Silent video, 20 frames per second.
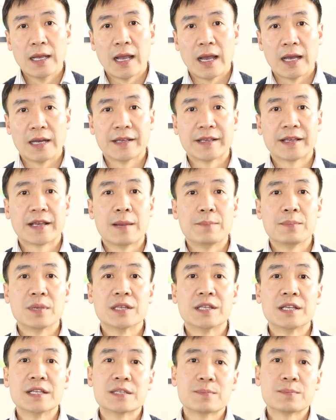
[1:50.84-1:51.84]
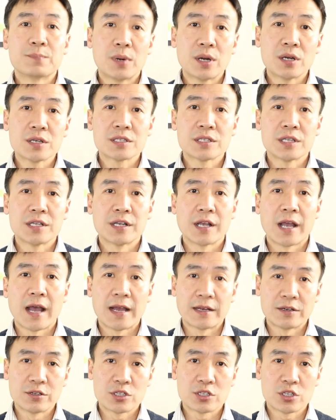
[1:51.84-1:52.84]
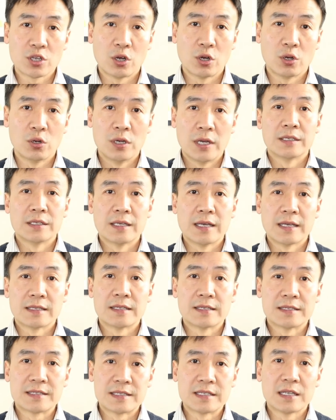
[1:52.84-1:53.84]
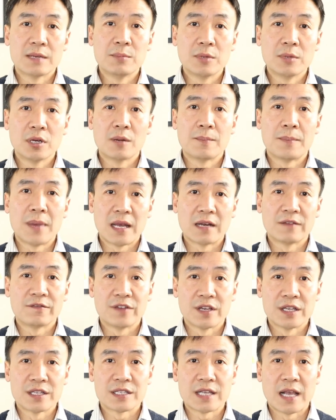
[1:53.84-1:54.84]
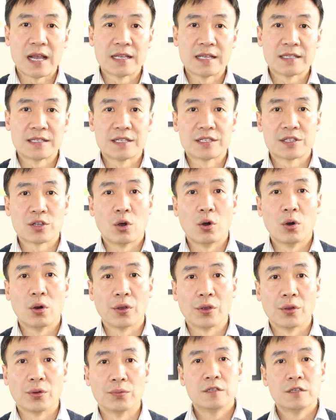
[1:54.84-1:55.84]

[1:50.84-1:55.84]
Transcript: And it can be dispersed in hydrosol. It has a similar benefits as its oil.